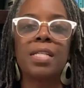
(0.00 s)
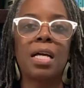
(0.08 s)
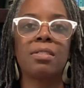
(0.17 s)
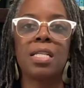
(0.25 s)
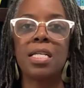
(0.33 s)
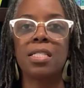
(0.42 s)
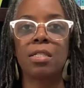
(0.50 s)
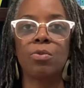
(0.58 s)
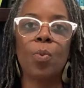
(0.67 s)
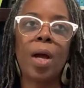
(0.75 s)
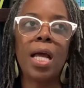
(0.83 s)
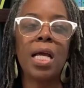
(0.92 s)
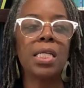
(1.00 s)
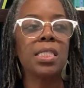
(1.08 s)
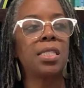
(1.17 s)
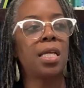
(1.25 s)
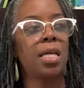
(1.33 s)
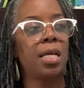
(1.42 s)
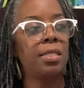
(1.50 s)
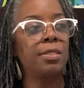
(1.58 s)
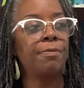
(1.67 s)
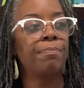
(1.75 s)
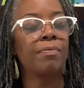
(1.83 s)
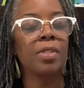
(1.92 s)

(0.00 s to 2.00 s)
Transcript: south, east, and west, and